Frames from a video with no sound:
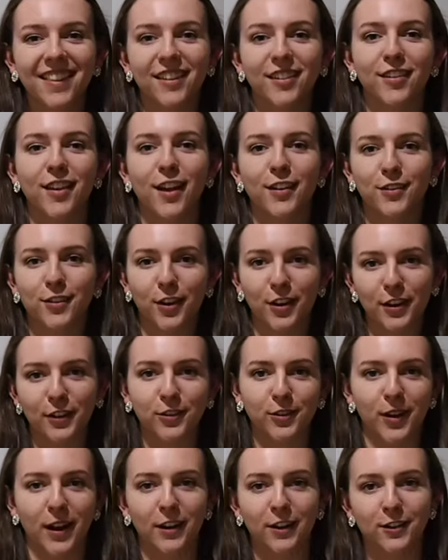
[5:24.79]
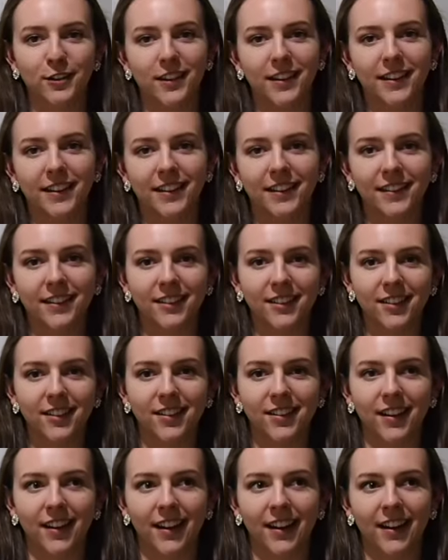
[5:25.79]
This last starting strategy
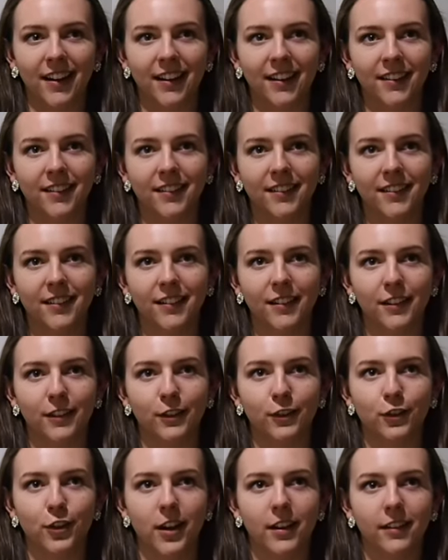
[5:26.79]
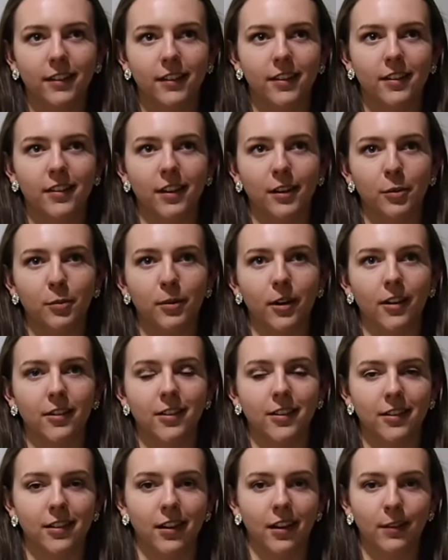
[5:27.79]
is a checklist and a
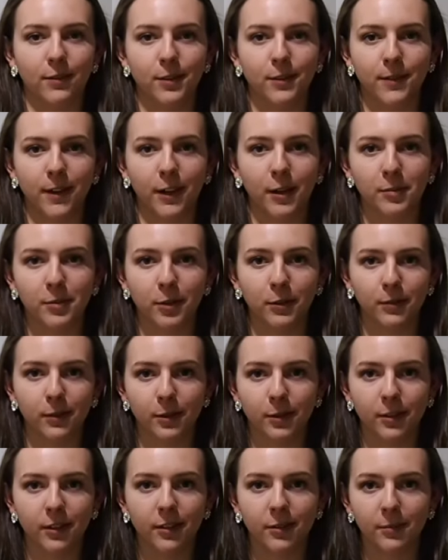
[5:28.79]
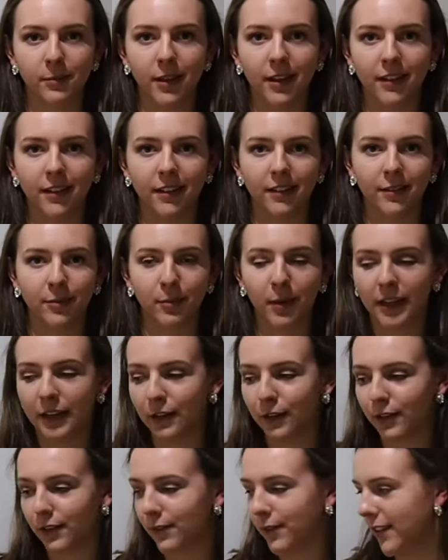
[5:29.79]
process that I've developed over my
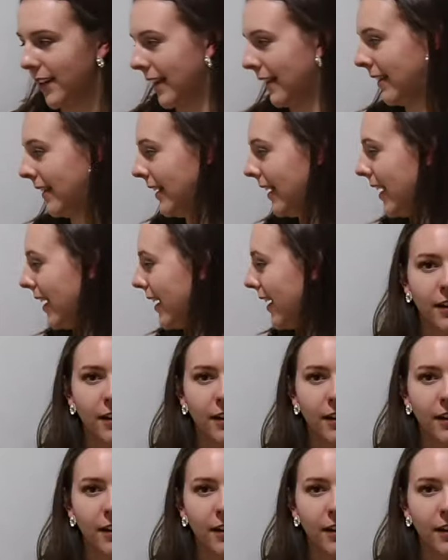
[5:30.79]
years of sailing.